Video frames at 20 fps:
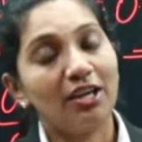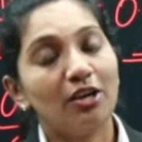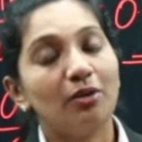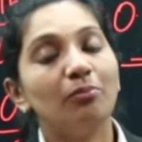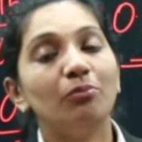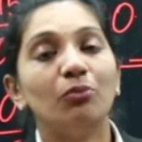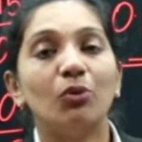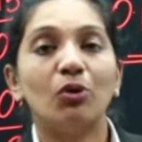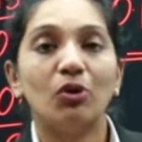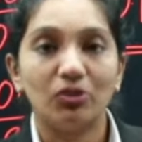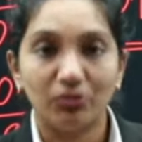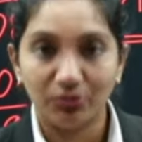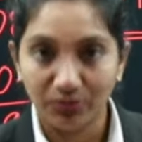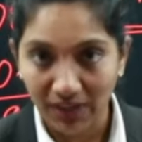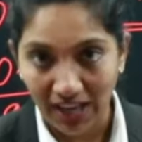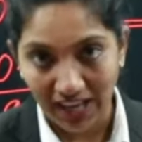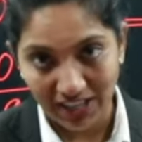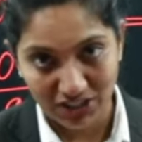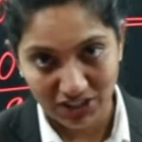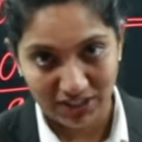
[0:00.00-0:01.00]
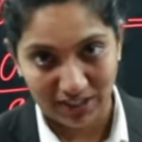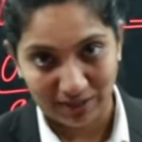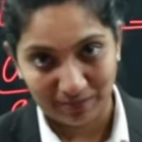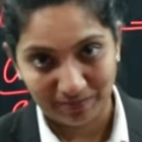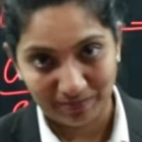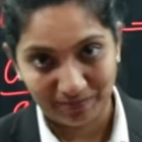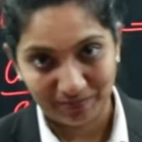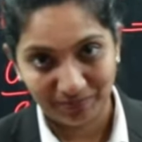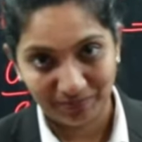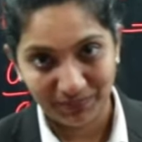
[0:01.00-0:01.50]
mole fraction.
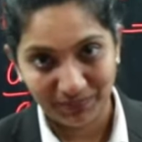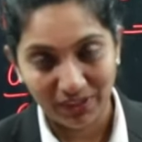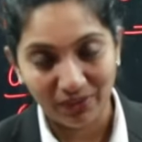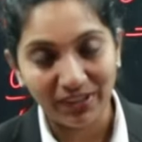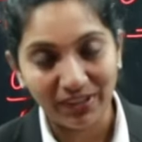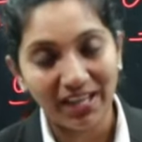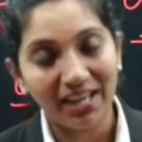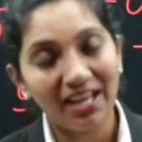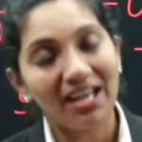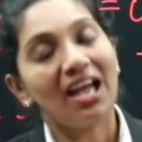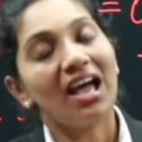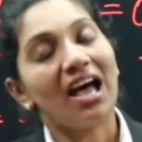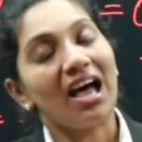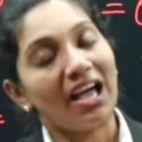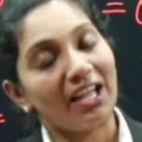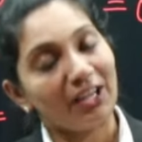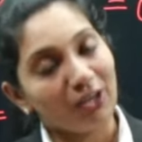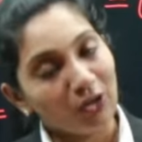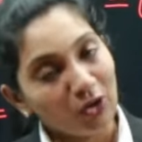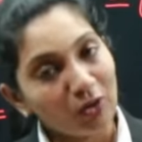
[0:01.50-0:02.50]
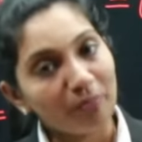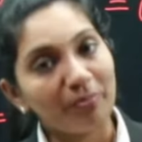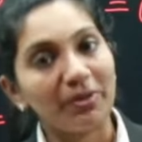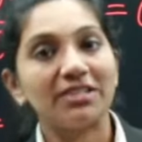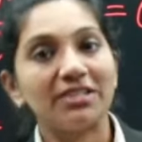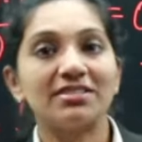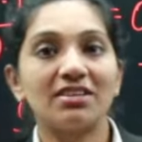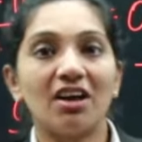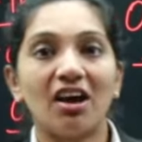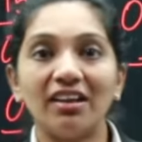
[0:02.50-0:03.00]
Okay, I hope
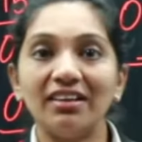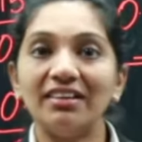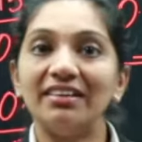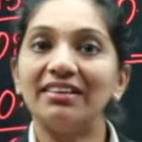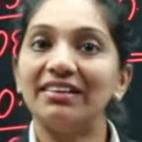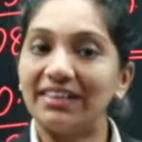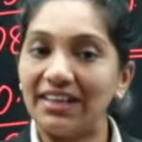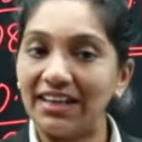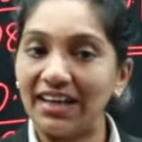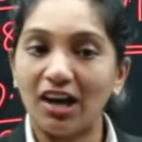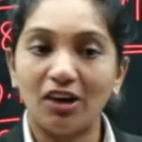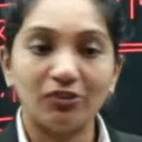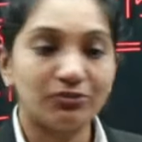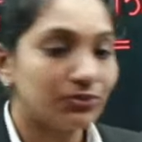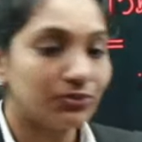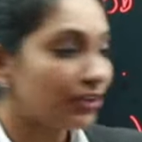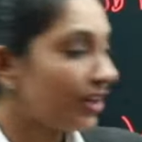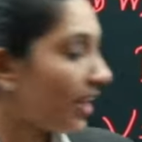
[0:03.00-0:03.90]
it's all clear for